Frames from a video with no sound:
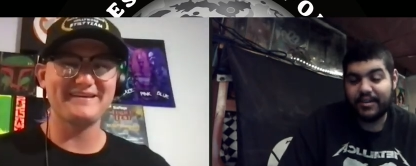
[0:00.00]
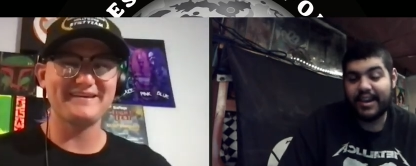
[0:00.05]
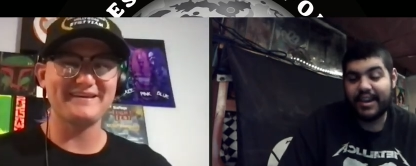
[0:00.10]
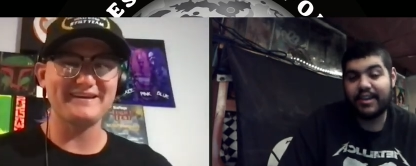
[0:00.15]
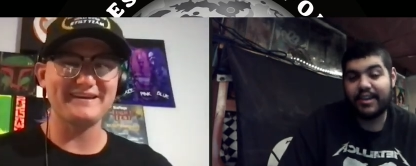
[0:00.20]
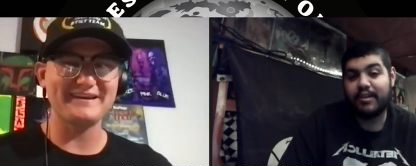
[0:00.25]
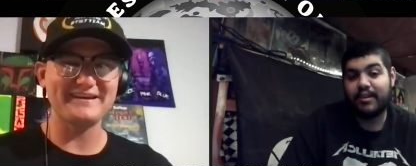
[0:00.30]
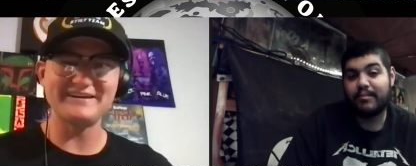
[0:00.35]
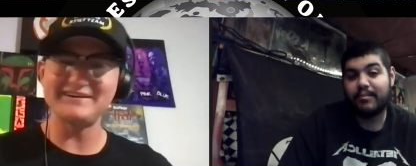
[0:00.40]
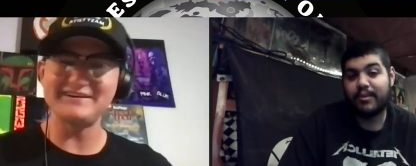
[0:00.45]

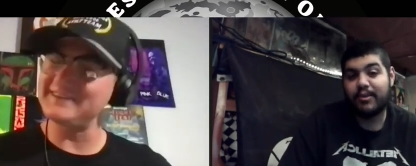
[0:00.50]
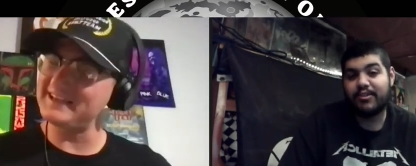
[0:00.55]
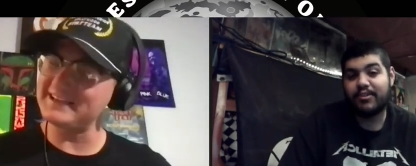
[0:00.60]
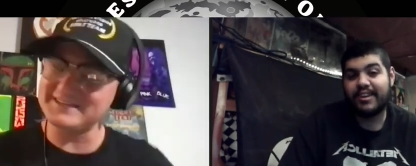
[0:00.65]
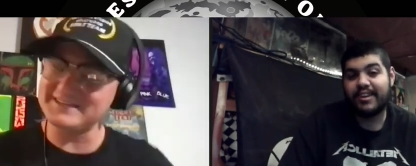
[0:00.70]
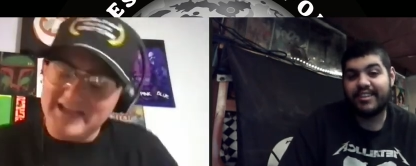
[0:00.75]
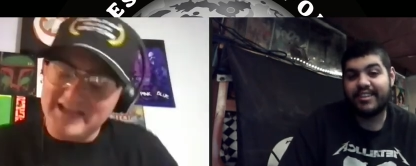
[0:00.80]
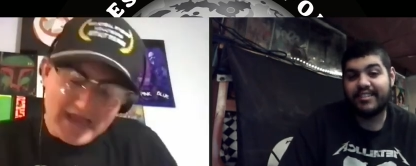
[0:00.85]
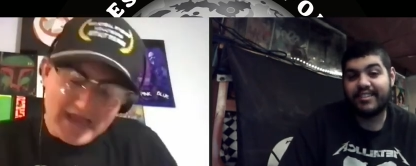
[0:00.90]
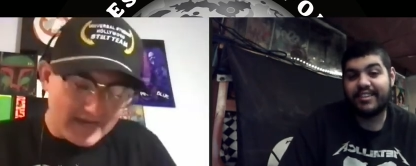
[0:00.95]
Speaker 1: Do you got yeah, your own
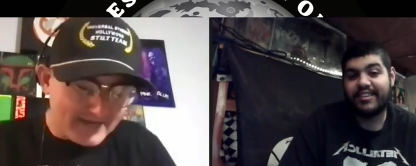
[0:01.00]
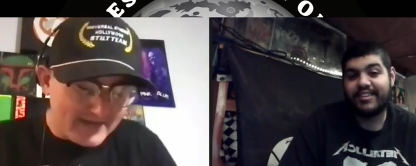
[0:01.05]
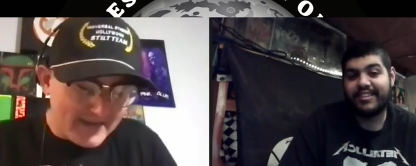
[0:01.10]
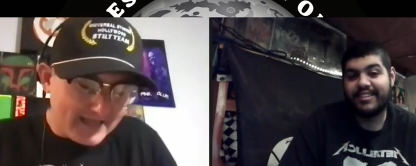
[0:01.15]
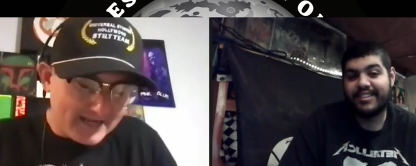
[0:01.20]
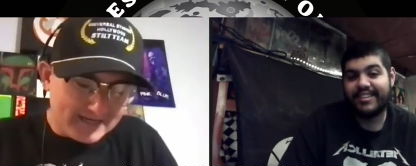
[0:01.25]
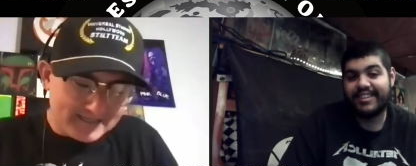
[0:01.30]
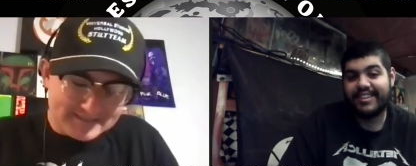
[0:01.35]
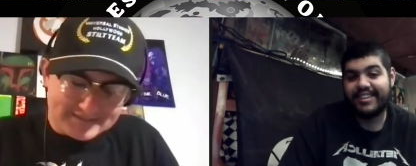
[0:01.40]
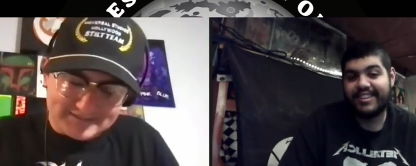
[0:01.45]
next, merchandise?
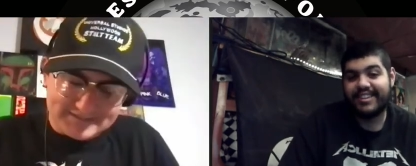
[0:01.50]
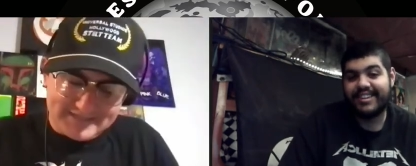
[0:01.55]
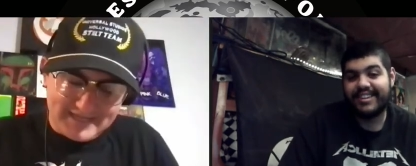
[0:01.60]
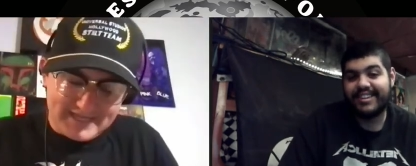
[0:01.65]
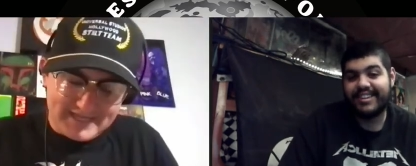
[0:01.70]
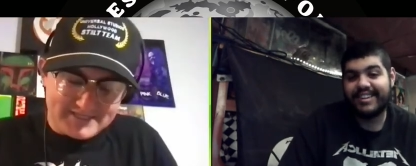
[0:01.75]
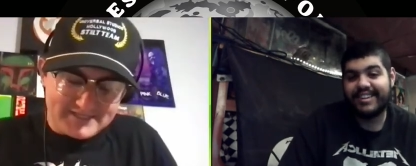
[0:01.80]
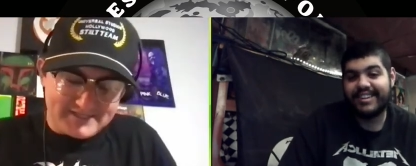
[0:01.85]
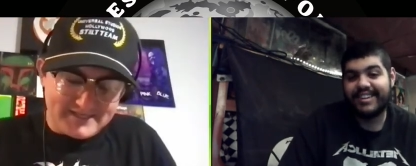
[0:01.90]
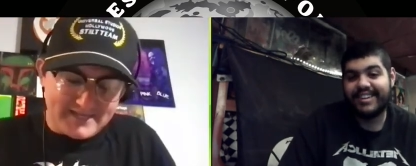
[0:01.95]
Ne-
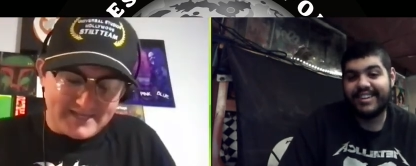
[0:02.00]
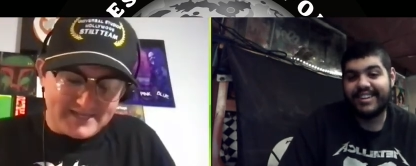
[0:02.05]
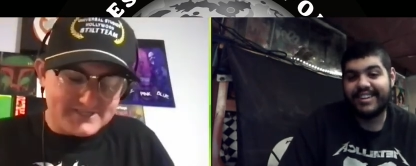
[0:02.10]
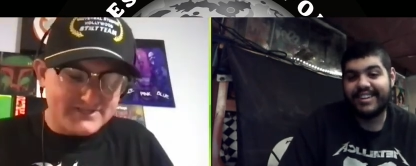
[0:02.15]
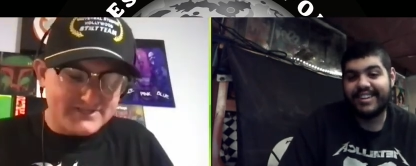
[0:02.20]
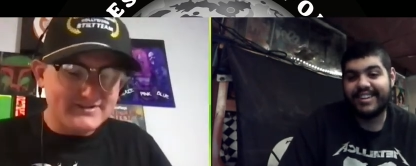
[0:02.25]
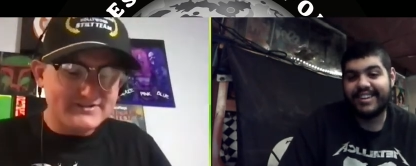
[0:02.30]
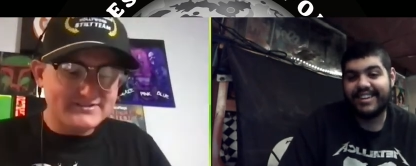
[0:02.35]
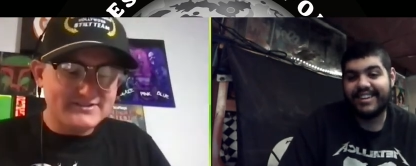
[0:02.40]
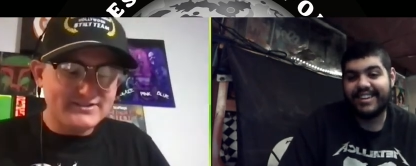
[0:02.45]
next
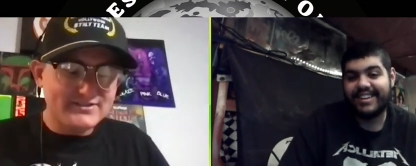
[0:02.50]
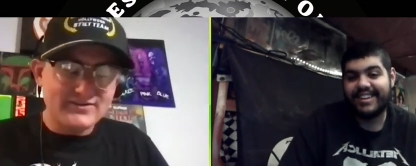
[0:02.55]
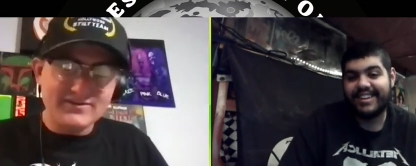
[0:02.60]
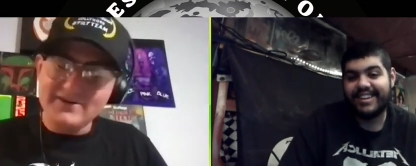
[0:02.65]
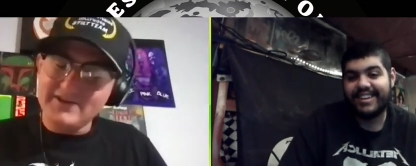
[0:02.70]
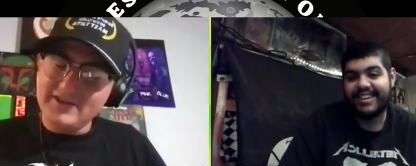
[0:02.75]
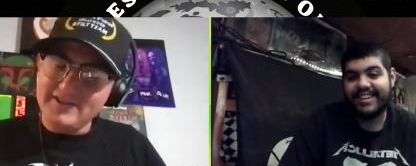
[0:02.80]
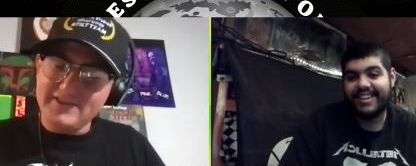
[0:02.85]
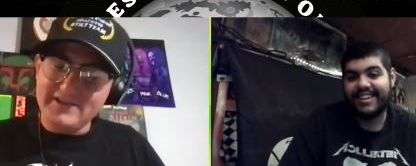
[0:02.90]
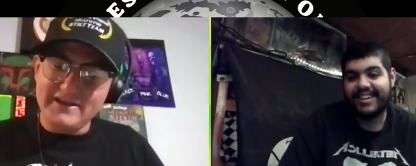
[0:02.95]
next year's the
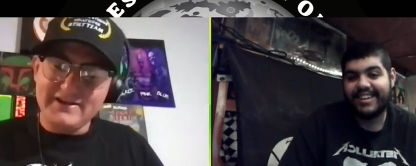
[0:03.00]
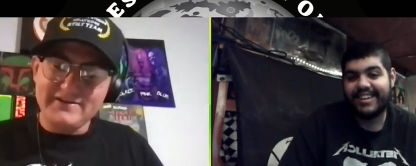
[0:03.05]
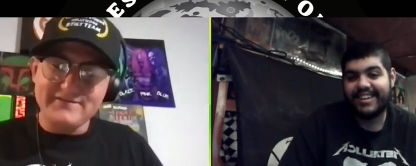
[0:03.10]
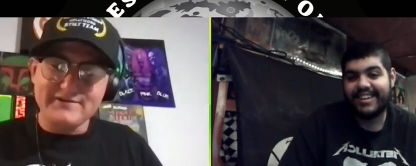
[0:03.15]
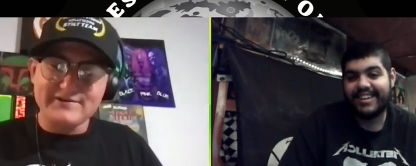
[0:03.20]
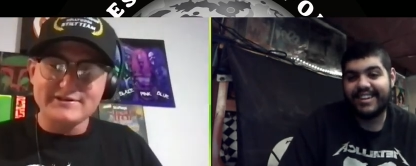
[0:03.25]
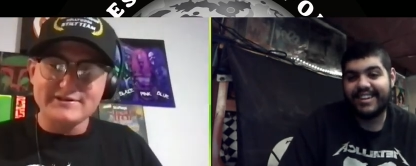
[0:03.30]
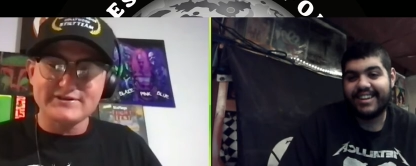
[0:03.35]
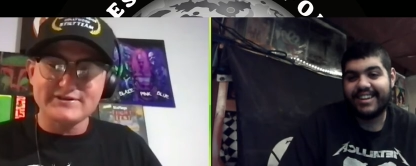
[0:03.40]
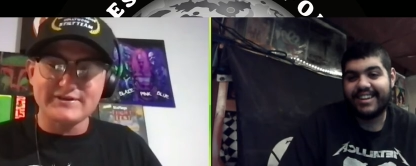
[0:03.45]
thirtieth
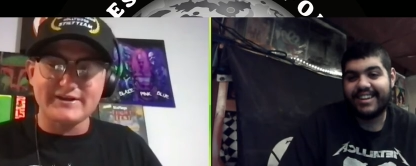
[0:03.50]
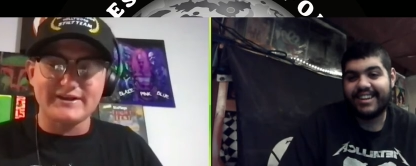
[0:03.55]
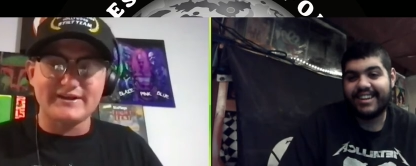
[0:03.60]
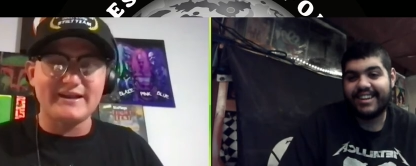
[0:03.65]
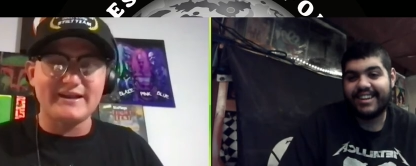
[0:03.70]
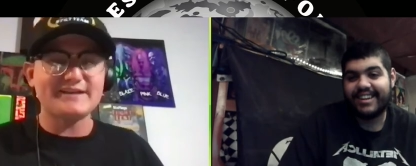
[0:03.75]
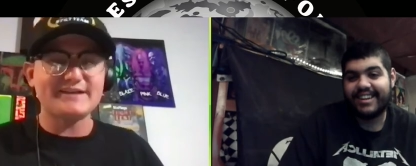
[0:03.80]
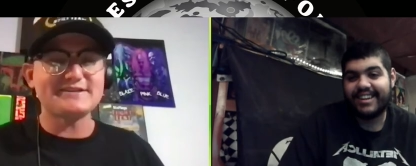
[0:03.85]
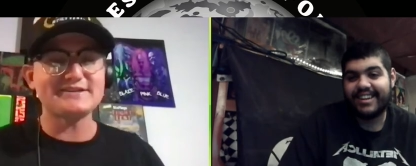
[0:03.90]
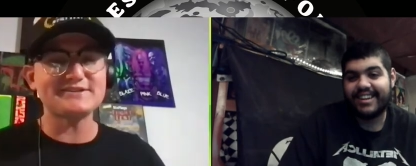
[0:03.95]

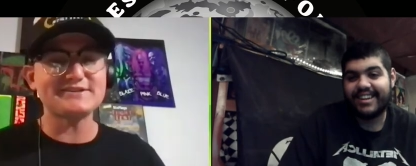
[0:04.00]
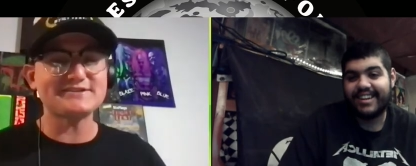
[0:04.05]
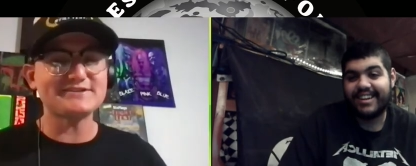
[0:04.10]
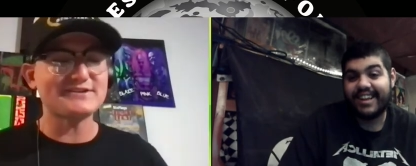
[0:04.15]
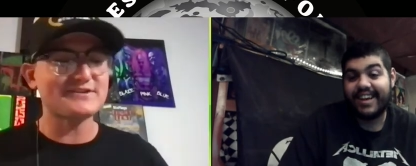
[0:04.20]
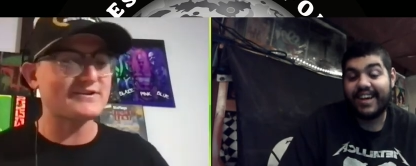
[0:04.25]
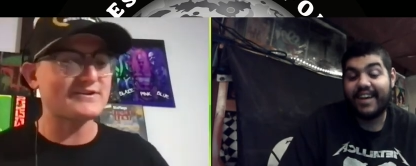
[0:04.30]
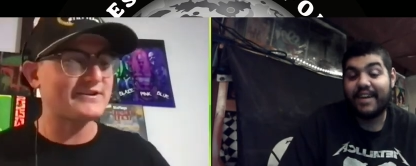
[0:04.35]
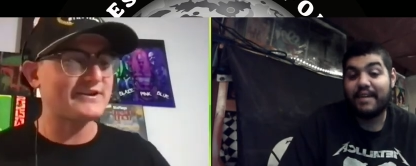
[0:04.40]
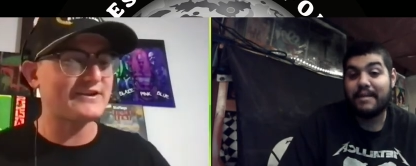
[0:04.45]
anniversary. Next
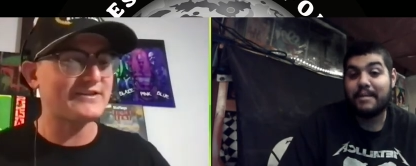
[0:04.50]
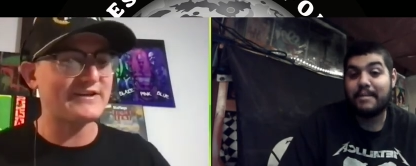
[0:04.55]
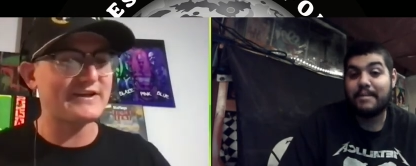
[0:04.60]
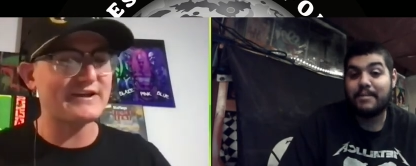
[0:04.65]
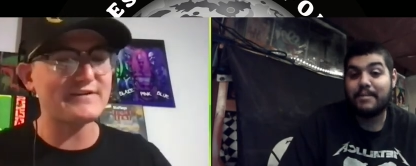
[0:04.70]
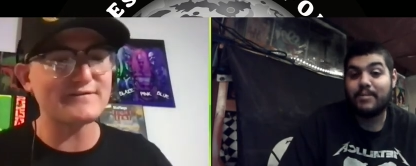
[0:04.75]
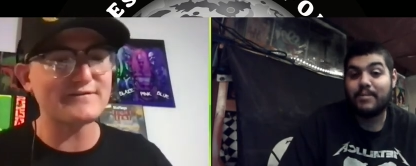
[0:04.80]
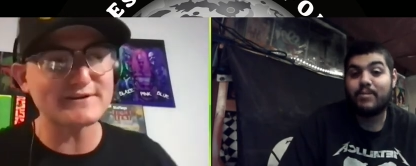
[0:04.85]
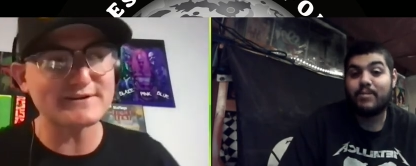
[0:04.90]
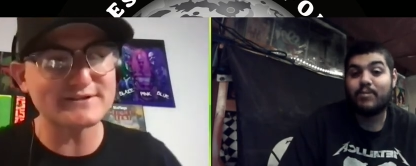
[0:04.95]
year's the thirtieth
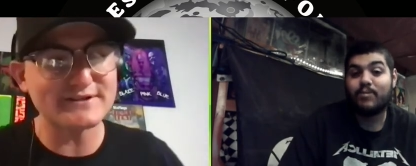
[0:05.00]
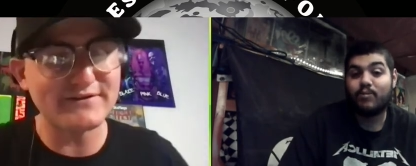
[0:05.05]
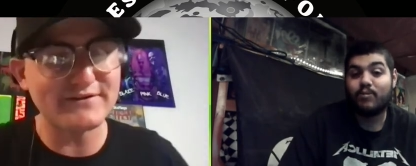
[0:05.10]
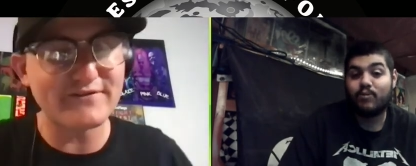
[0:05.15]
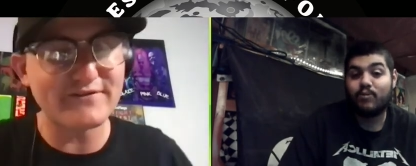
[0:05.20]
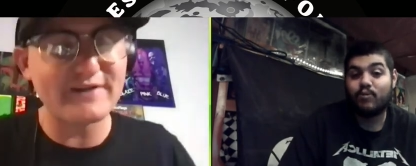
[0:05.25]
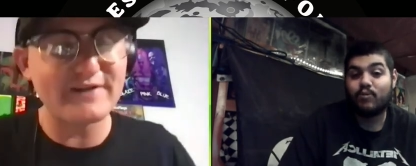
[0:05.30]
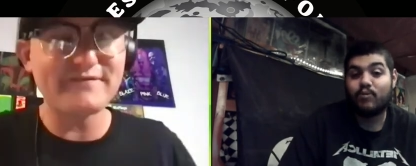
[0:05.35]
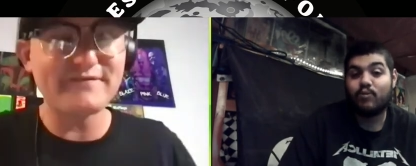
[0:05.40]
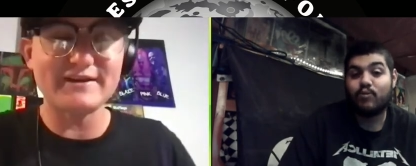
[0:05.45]
anniversary
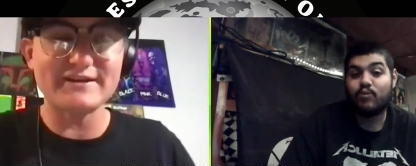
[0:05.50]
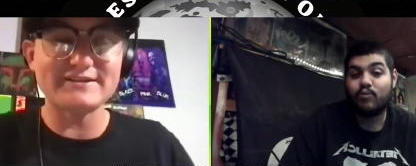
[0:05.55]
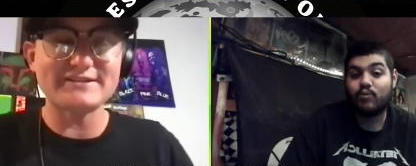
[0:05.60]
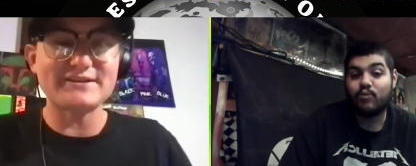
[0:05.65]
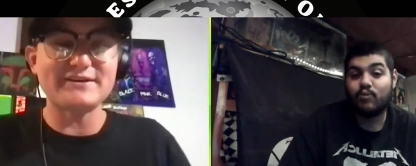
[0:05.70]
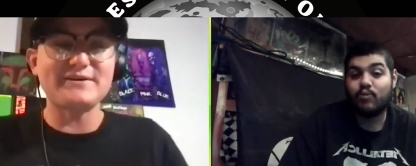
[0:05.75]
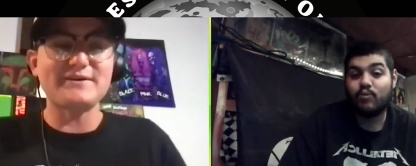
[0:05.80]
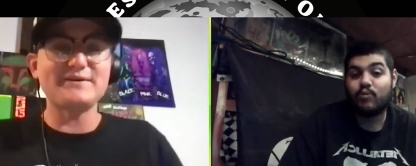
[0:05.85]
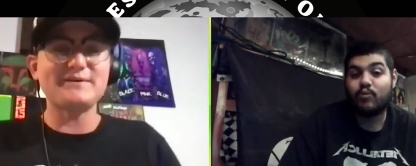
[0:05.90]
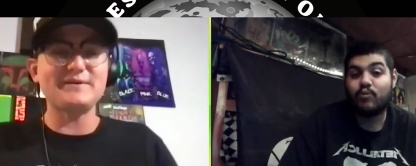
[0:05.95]
of Fright
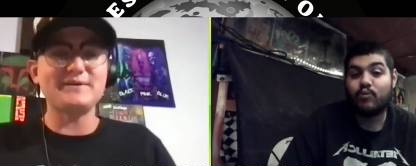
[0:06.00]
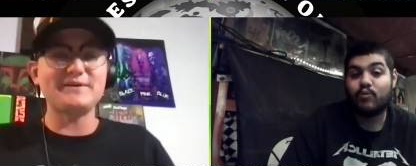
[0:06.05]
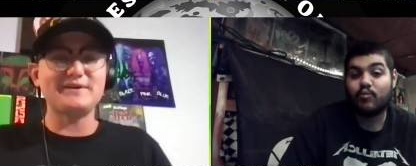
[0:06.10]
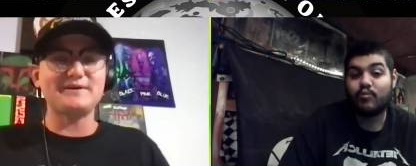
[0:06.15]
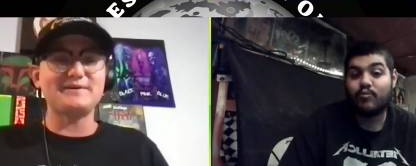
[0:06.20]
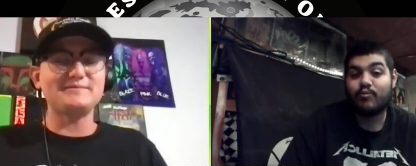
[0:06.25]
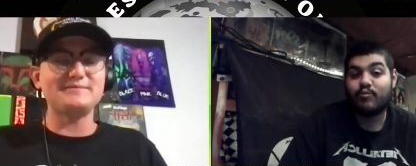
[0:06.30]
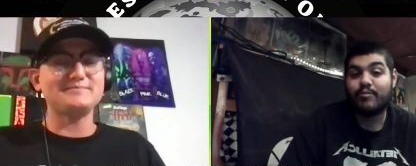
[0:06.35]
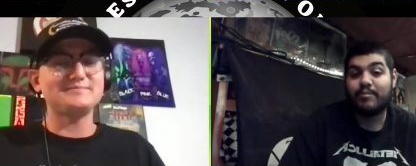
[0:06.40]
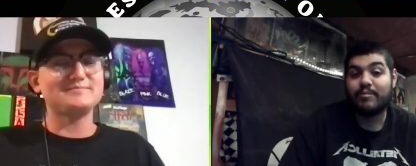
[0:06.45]
Fest. So
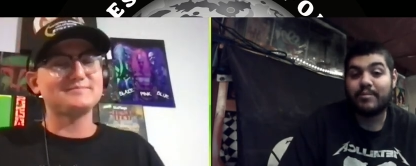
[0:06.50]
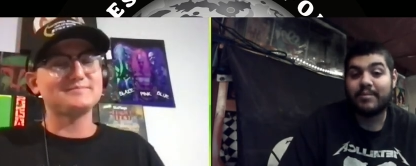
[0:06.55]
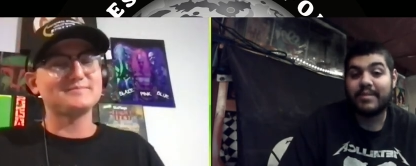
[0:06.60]
you know.